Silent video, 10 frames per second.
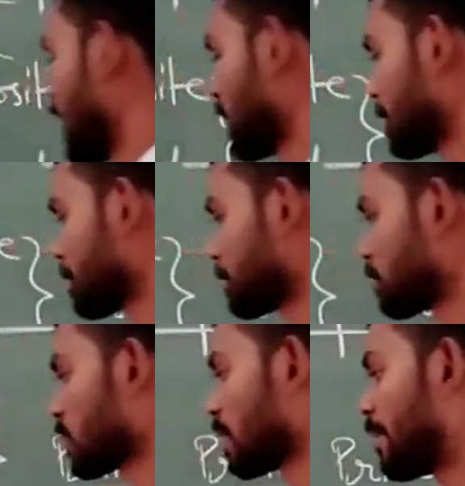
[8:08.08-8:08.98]

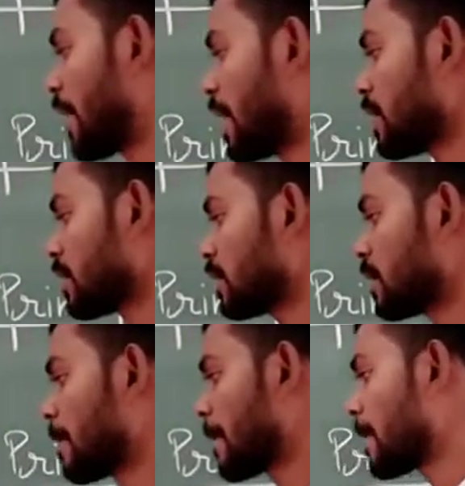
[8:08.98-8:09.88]
that
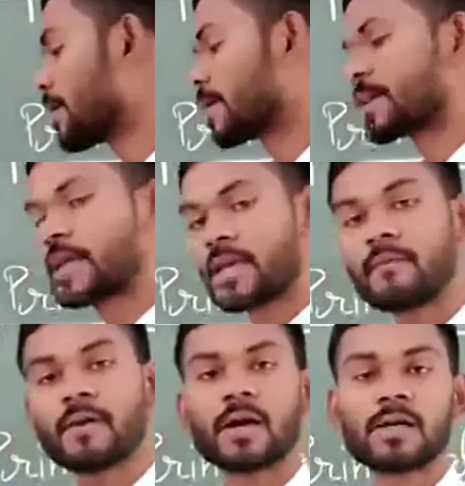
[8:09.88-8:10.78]
bank
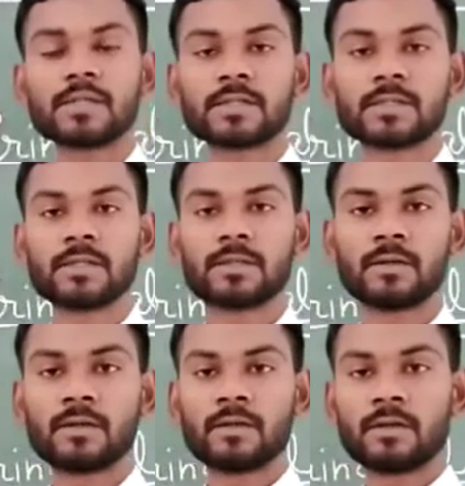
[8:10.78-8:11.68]
gave us
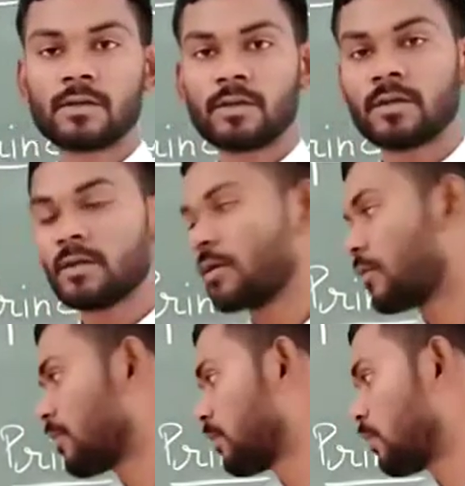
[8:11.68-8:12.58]

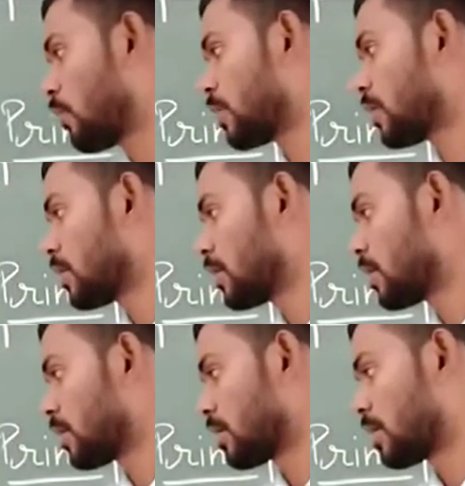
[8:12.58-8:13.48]

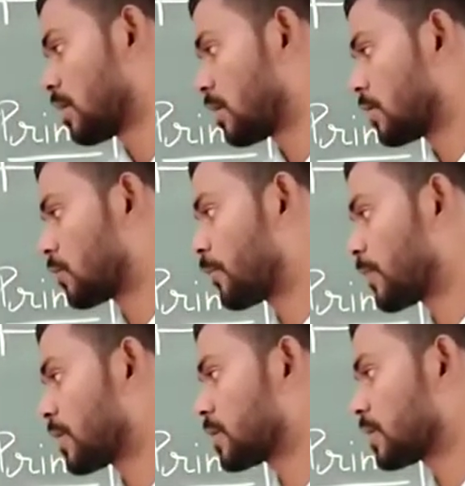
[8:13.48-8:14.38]
4
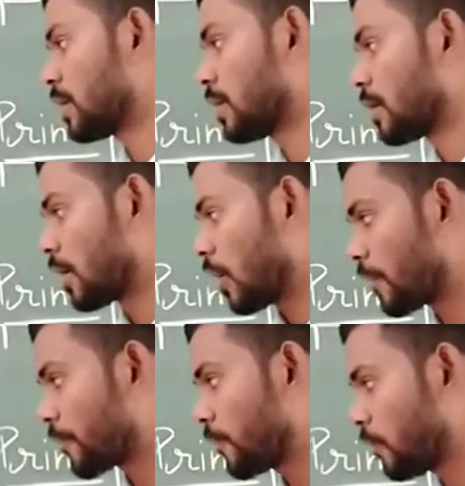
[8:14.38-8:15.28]
rupees
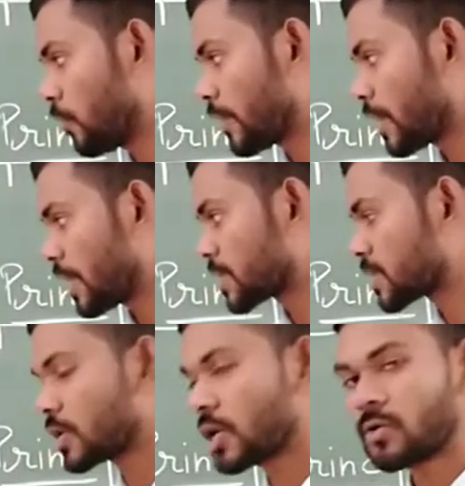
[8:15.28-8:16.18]
or 4
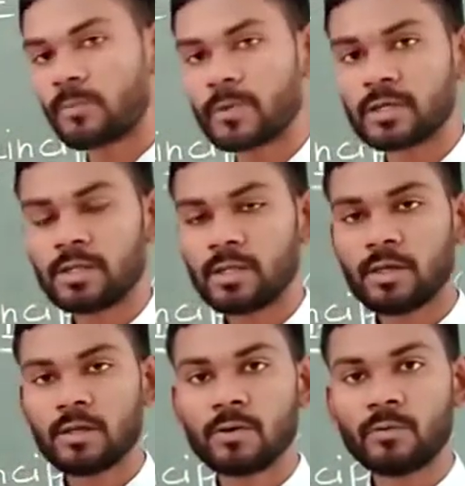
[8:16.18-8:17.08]
extra rupees,
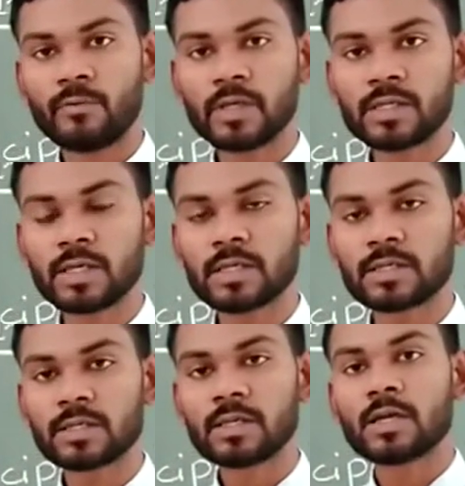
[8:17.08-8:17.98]
which
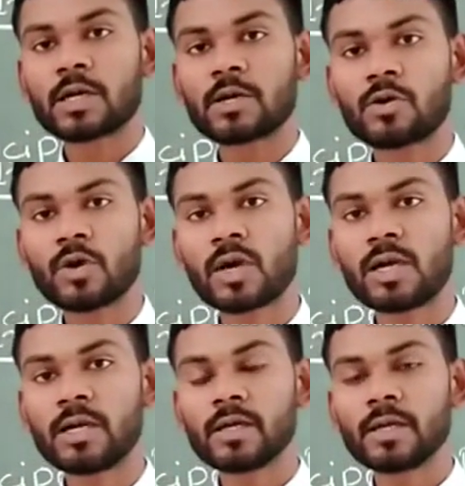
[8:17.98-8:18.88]
is
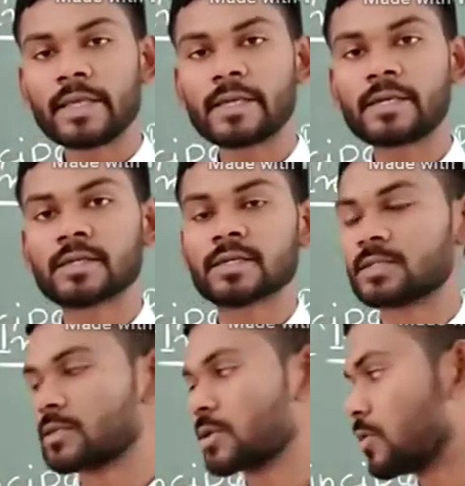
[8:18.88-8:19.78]
called
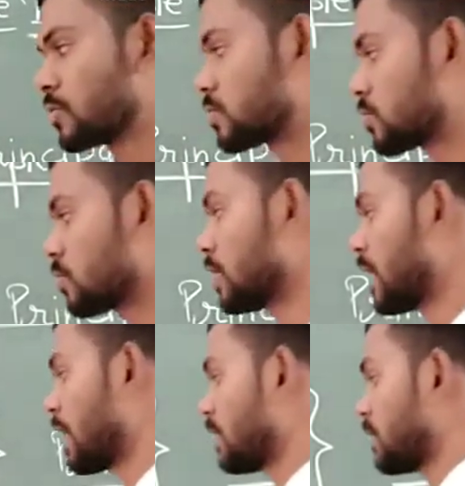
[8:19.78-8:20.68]
interest, so
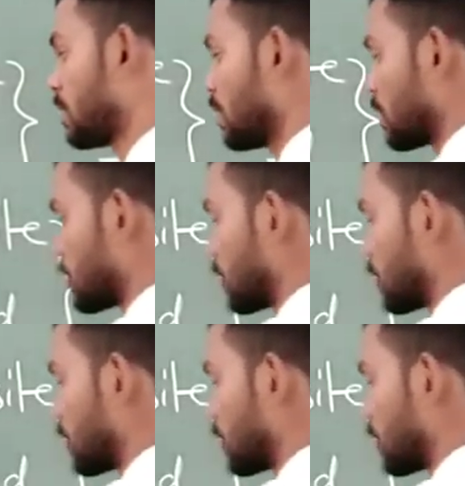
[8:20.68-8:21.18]
that